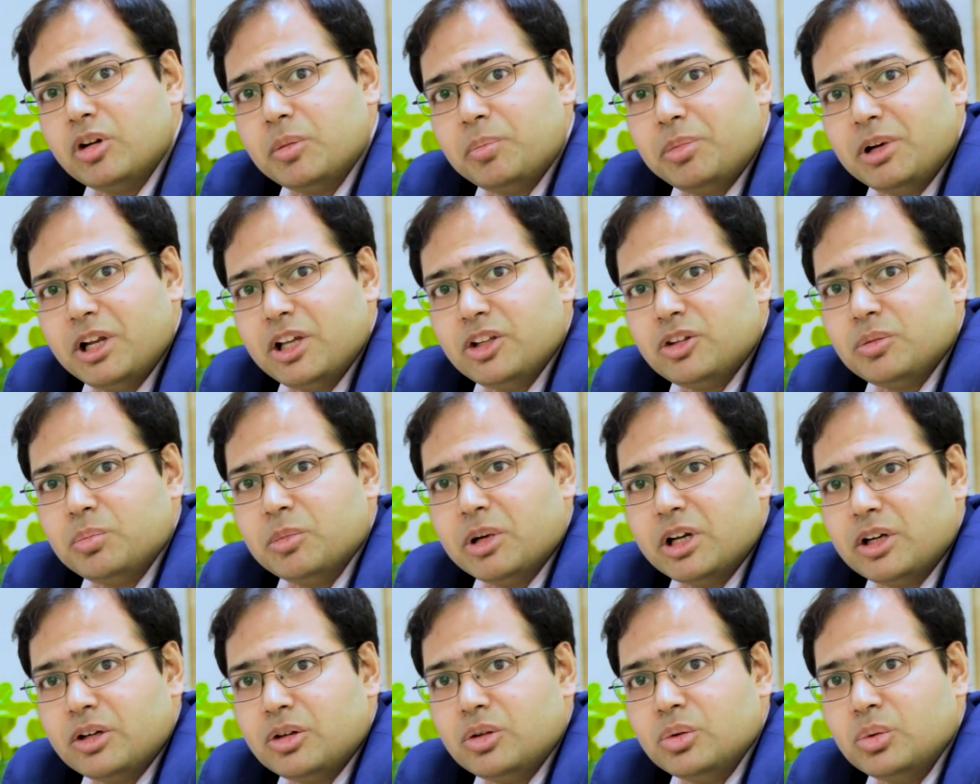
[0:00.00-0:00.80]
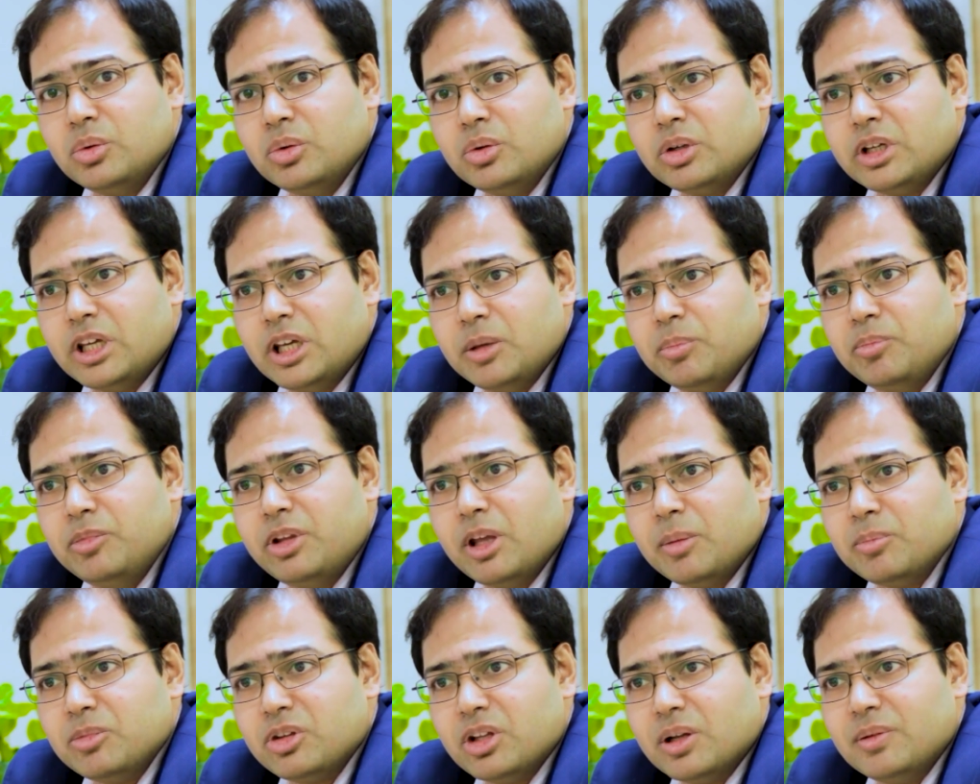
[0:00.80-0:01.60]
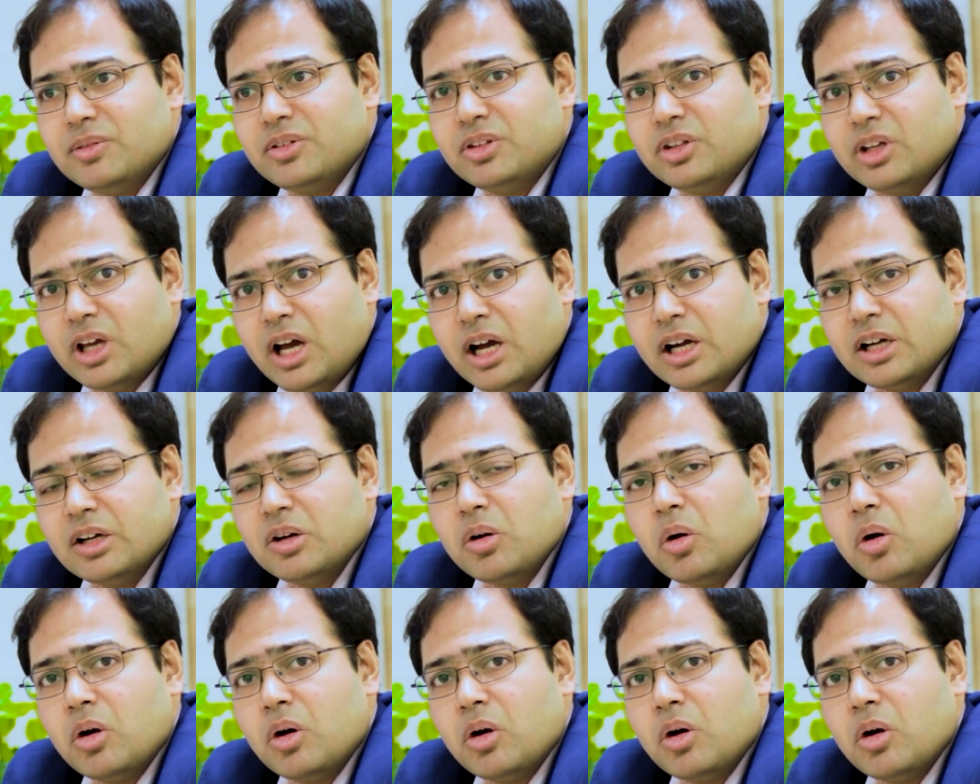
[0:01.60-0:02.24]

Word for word: replacement to keep themselves young,